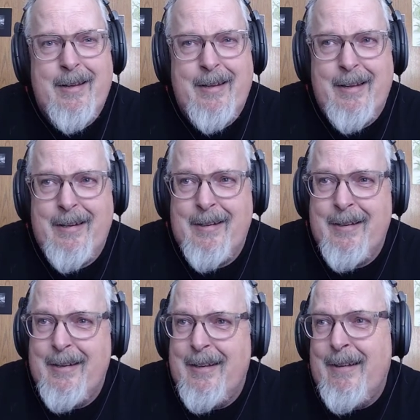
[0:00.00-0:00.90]
And
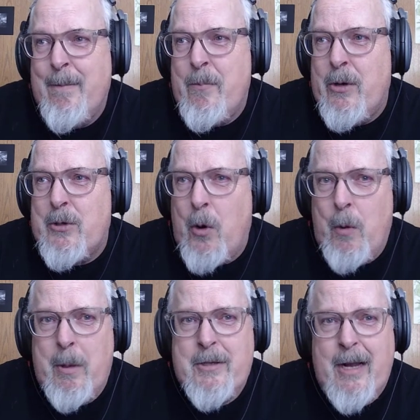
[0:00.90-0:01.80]
there's a
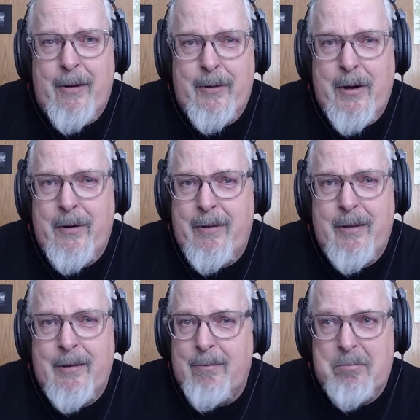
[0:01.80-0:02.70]
whole bunch out there
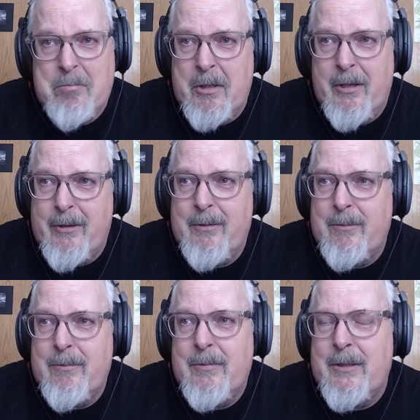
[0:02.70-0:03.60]
that,
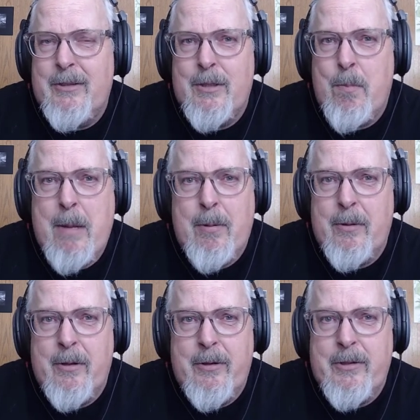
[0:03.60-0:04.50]
it's just
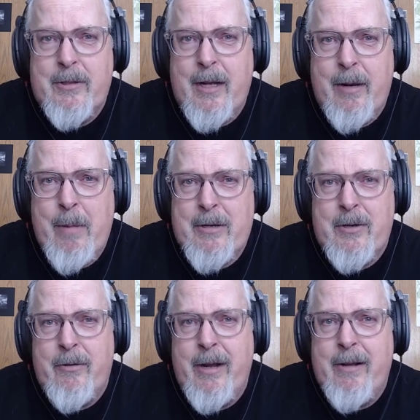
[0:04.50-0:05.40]
people that are just kind of
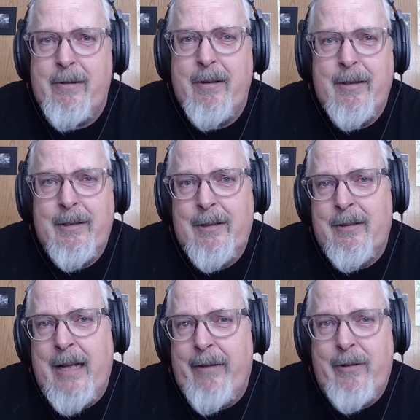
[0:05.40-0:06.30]
messing around,
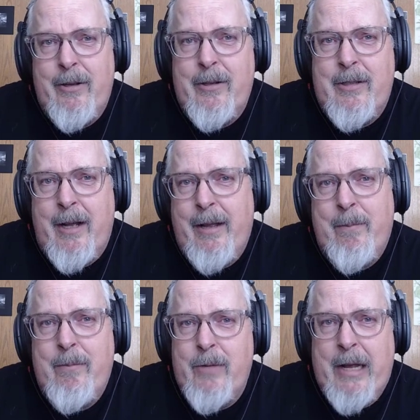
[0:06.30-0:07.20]
having a good
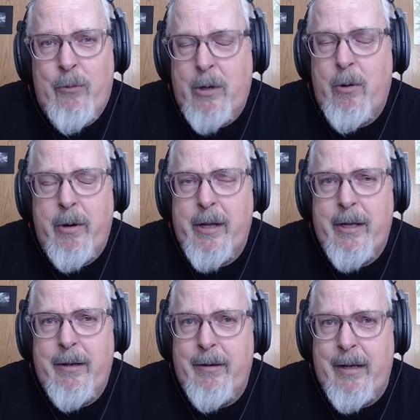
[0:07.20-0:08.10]
time and recording
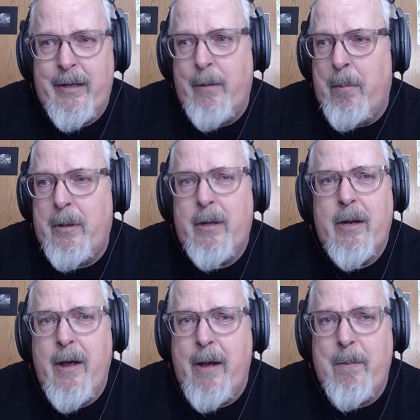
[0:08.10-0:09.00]
it and then putting
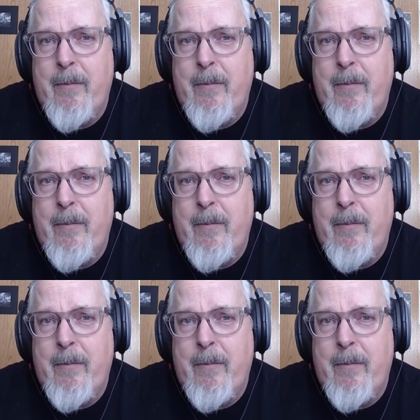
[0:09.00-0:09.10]
it up.